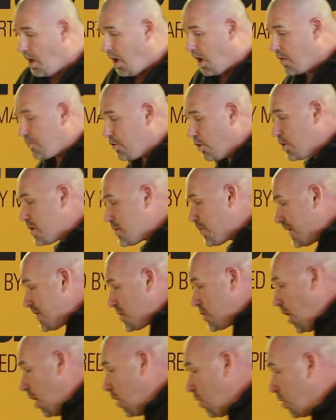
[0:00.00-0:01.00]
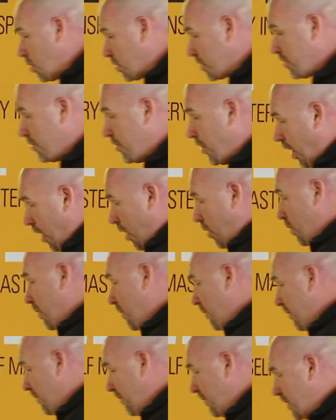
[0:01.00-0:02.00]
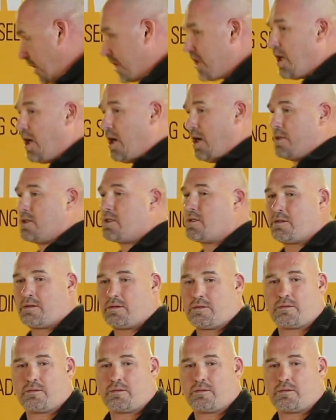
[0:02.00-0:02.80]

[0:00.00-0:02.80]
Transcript: I've always been told, no, you can't.